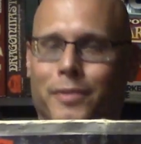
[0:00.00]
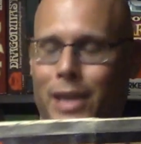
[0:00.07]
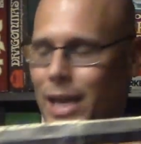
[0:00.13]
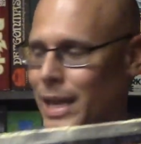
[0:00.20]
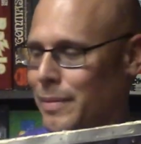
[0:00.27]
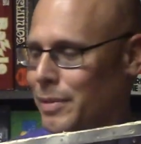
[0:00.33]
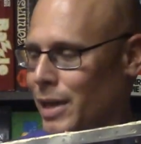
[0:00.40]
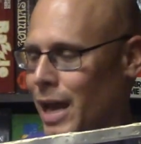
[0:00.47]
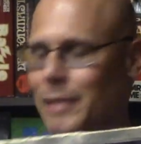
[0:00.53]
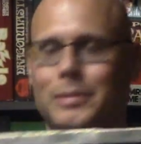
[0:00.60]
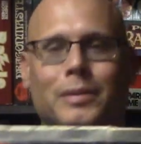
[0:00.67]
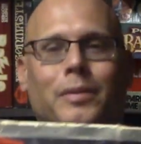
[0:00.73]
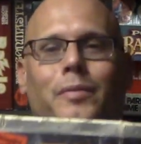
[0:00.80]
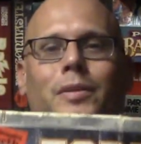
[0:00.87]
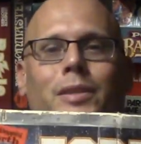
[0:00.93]
game. The
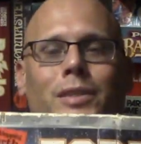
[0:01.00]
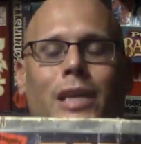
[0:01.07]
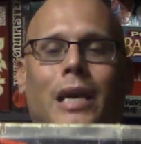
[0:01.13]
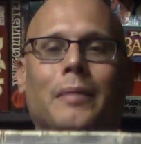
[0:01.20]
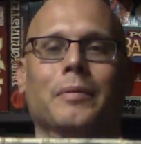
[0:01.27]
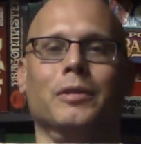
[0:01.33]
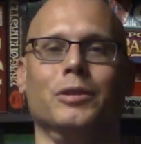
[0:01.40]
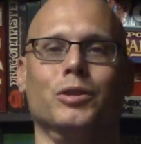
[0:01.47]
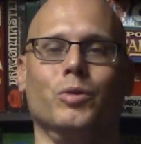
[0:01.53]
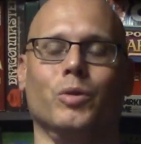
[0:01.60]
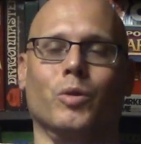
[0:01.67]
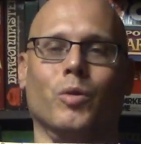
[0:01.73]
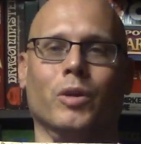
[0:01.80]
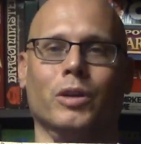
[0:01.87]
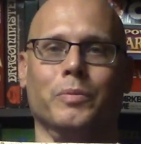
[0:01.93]
object of this game is you're
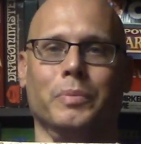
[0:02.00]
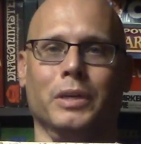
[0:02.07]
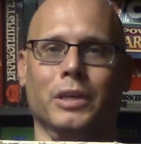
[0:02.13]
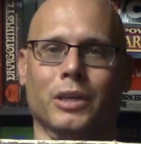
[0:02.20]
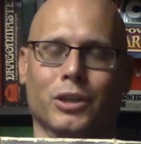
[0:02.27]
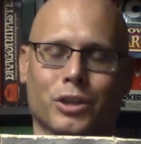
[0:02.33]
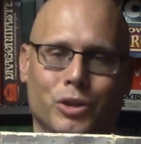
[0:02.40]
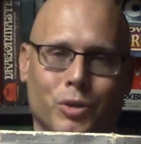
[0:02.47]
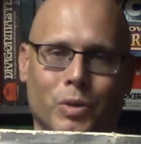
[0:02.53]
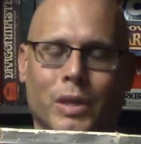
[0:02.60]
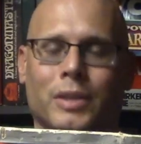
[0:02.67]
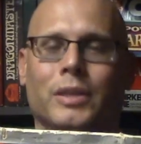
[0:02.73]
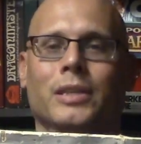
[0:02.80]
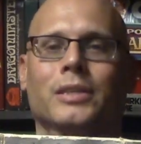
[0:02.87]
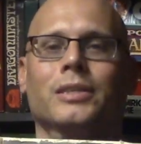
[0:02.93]
going to be uh, shooting
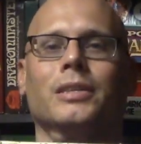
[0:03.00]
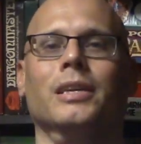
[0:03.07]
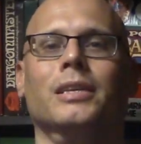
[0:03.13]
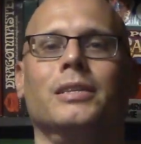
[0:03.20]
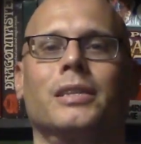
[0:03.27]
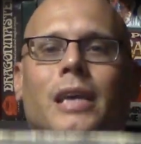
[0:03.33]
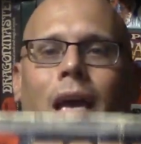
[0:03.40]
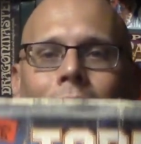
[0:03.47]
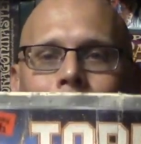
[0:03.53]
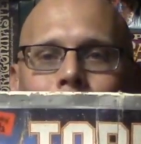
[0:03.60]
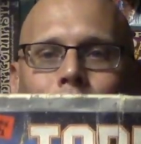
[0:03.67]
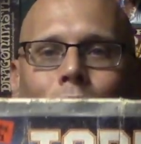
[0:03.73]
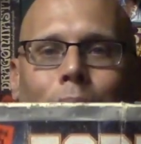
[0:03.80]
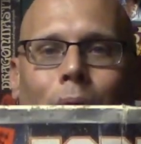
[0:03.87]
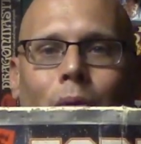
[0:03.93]
these discs at
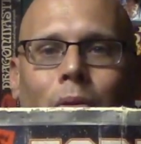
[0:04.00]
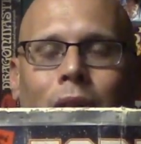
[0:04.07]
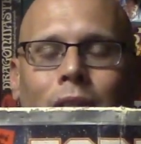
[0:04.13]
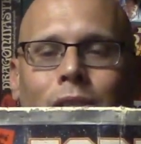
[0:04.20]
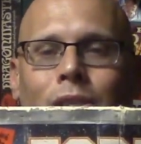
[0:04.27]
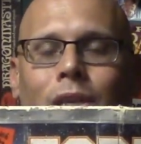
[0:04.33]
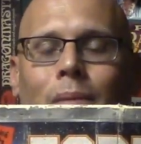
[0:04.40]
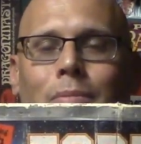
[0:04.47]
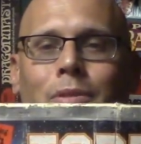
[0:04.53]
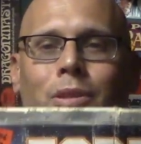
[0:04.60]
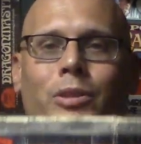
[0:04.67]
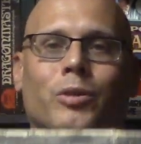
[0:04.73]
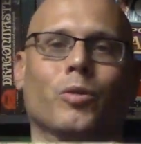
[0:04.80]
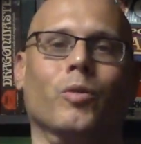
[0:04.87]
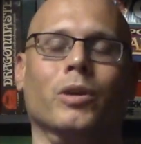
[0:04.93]
your opponent's ships, and
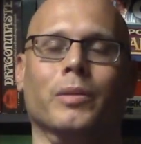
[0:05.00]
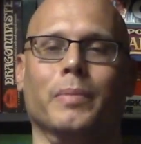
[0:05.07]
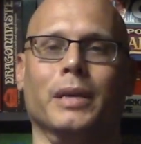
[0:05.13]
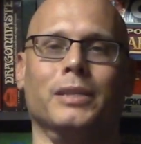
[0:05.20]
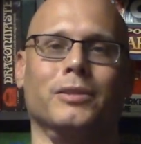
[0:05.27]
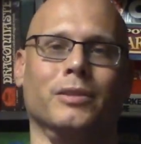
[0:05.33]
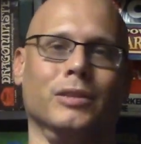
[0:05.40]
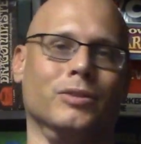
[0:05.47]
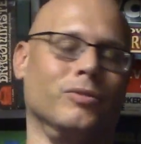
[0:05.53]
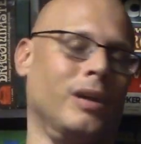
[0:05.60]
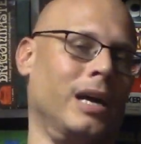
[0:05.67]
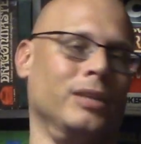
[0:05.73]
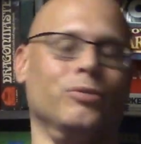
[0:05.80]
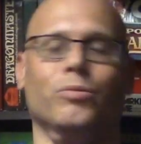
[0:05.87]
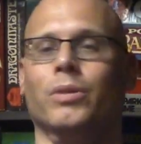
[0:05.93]
you're going to basically
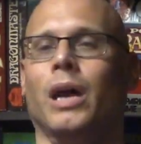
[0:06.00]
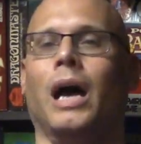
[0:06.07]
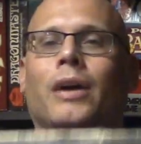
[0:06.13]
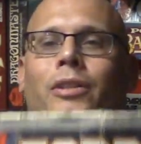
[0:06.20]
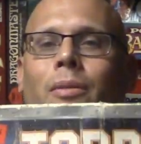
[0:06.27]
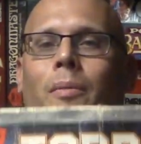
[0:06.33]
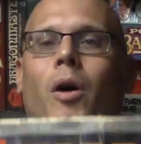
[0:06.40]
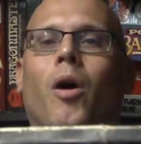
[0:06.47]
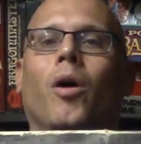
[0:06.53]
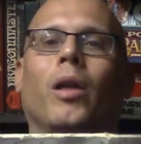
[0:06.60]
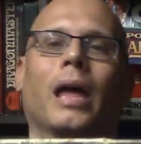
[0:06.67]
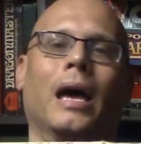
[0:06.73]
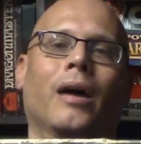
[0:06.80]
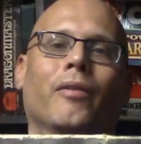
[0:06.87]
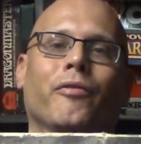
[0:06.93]
try to knock them all
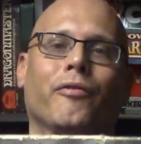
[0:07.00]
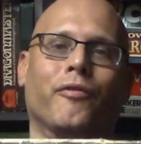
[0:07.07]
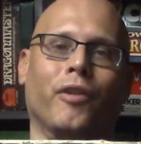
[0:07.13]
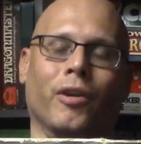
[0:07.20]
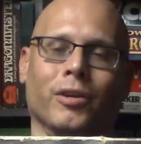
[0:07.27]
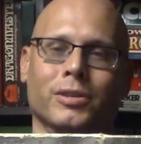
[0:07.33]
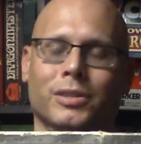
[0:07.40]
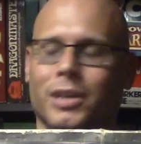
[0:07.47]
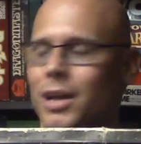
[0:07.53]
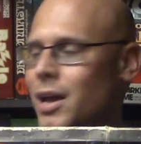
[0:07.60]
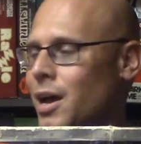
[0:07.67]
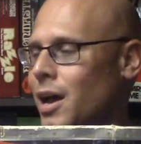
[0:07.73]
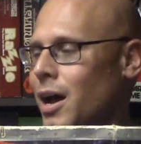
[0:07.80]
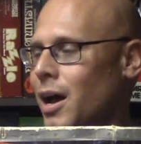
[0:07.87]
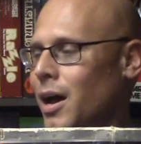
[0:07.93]
out first.
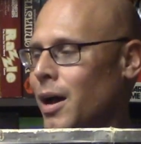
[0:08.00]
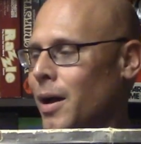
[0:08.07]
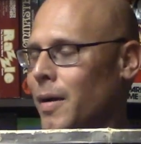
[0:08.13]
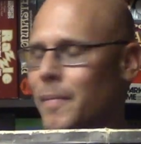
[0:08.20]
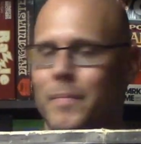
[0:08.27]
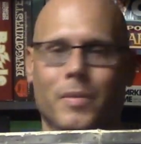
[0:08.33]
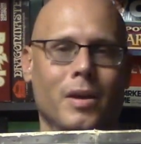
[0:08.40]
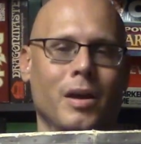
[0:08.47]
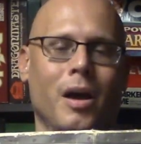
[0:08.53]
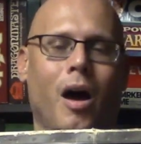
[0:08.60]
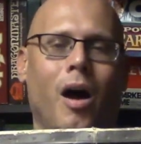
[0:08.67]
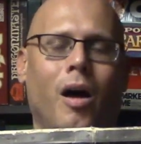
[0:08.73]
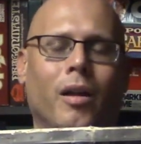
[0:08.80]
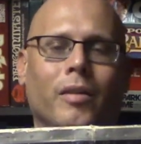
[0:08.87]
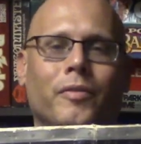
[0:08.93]
Um,
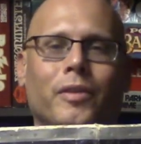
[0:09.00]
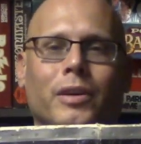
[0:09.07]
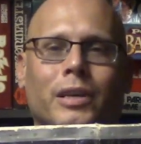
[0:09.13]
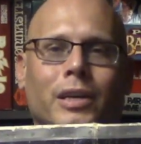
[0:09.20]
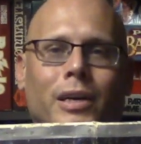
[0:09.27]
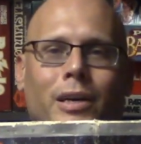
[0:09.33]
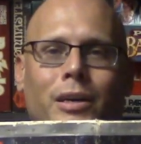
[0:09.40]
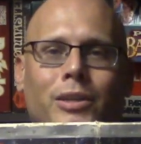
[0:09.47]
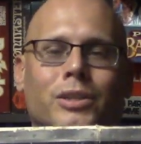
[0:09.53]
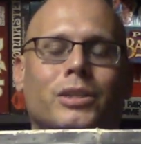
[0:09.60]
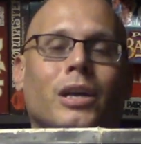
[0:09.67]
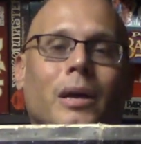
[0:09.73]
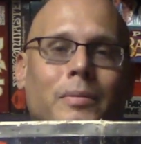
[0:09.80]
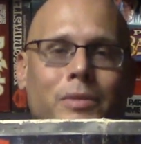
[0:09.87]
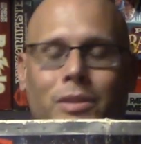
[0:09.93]
all of the uh,
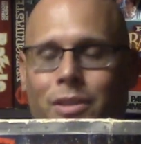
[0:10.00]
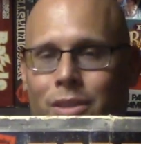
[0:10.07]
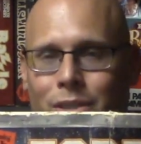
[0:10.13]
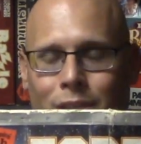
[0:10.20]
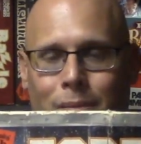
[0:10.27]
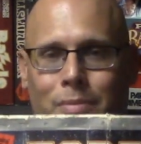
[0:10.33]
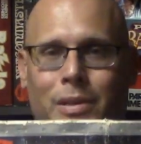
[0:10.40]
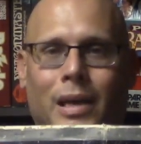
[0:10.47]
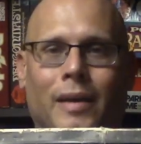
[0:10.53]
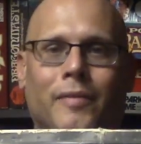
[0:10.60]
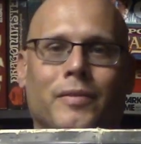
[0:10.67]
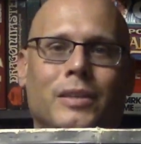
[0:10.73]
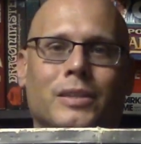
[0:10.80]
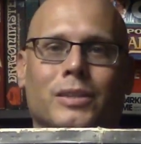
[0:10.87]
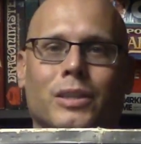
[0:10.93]
subs and the ships have
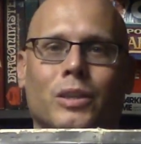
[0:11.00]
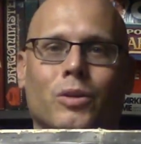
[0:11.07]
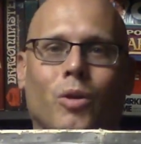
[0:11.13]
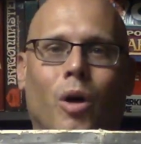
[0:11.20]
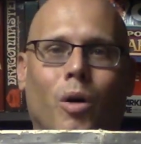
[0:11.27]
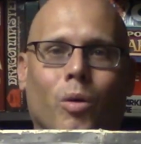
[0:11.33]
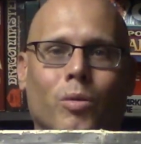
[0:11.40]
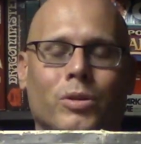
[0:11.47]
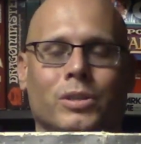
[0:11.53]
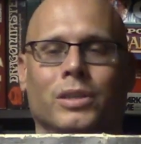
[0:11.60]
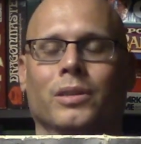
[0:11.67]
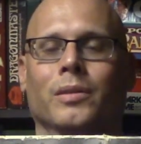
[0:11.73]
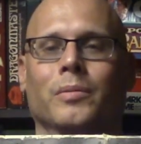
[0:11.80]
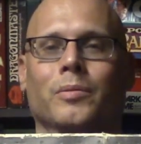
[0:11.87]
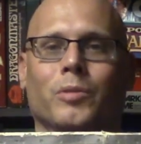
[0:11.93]
these little holes in
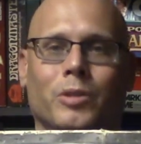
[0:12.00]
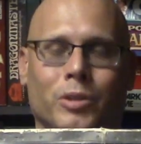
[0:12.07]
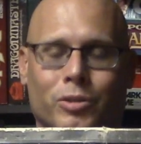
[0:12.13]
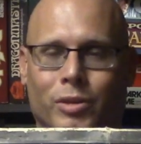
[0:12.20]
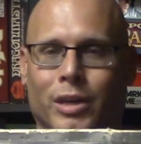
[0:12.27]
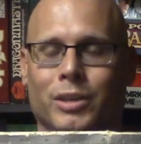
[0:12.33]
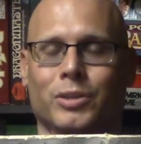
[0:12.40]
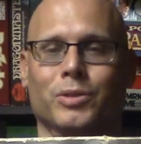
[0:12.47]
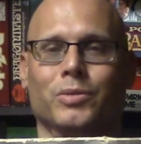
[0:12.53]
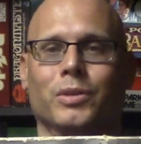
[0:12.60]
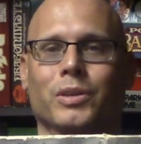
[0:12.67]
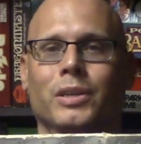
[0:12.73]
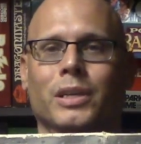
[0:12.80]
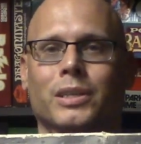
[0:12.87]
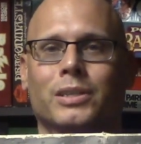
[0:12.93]
them where you're trying to shoot the
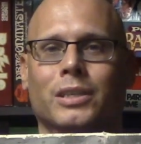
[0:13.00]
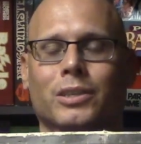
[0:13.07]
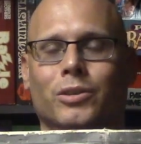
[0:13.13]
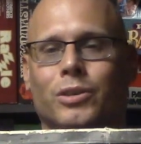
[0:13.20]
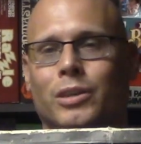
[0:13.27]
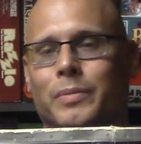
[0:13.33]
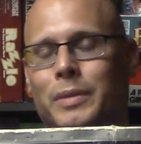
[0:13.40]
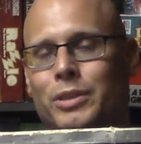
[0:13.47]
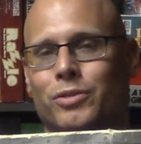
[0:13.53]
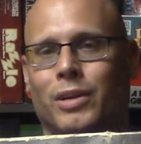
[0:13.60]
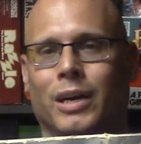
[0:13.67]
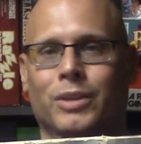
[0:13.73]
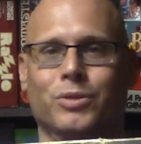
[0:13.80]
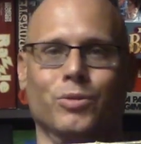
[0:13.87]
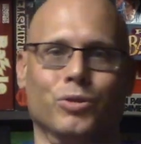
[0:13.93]
disc and you're going to be
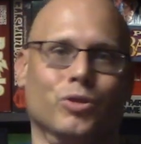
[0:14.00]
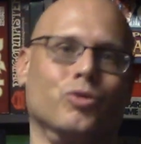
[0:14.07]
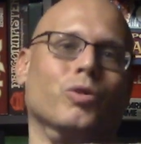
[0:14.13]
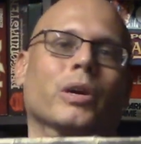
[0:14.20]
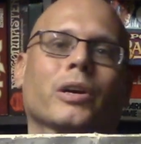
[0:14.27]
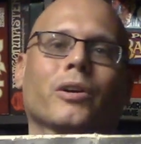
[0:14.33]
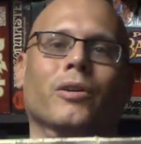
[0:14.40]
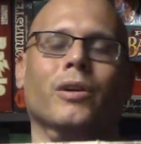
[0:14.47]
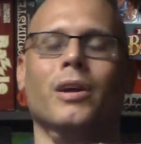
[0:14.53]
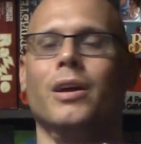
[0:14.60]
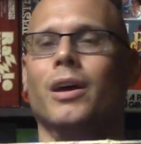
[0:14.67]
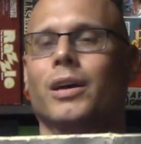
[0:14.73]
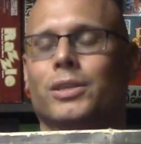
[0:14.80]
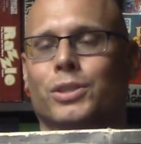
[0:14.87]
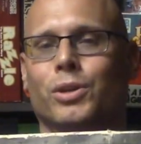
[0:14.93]
trying to trigger
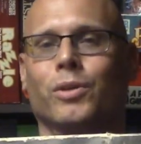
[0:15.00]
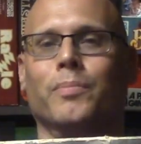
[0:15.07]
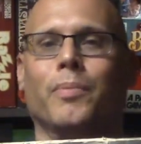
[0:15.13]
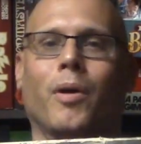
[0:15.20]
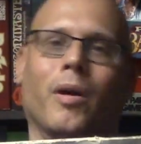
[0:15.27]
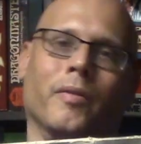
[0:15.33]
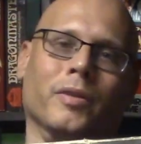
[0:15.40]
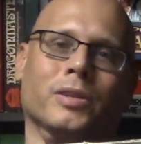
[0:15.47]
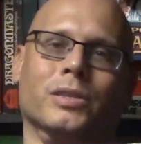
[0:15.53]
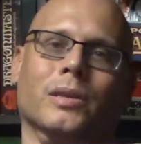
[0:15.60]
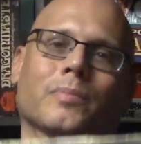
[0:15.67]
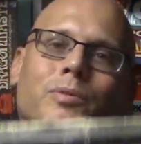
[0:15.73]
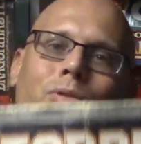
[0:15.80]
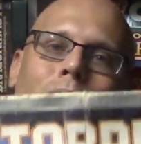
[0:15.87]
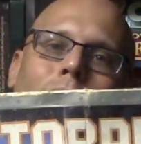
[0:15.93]
a certain part of the
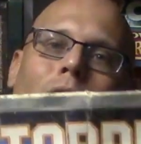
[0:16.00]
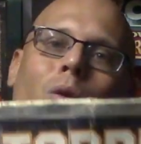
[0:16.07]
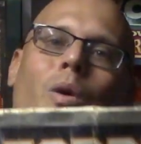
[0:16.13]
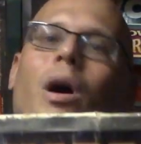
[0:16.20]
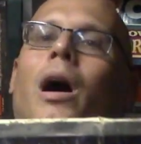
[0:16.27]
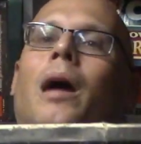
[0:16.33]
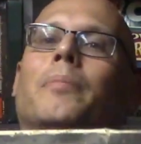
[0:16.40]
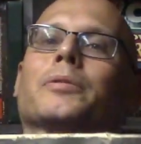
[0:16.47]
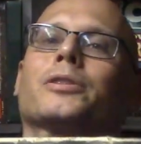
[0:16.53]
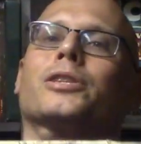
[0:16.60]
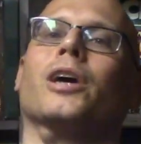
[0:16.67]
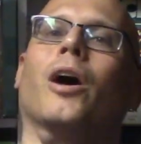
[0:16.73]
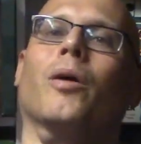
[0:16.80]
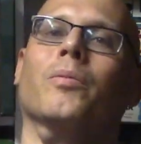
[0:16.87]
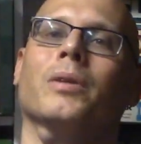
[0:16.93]
ship to blow up.
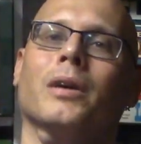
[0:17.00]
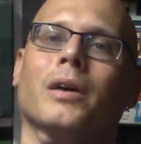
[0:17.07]
So